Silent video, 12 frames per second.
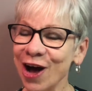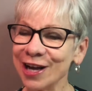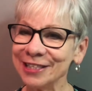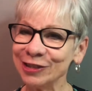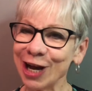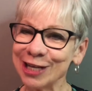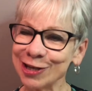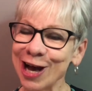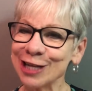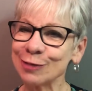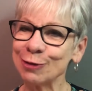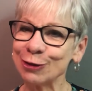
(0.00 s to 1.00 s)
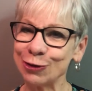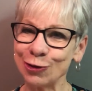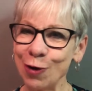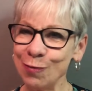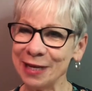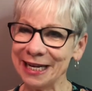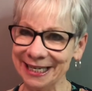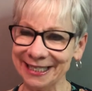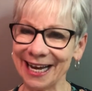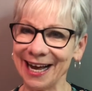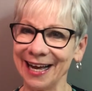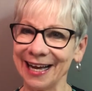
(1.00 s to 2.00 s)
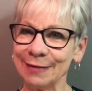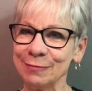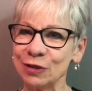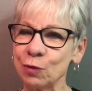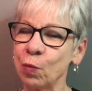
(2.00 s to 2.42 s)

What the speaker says: in John's gospel, so many times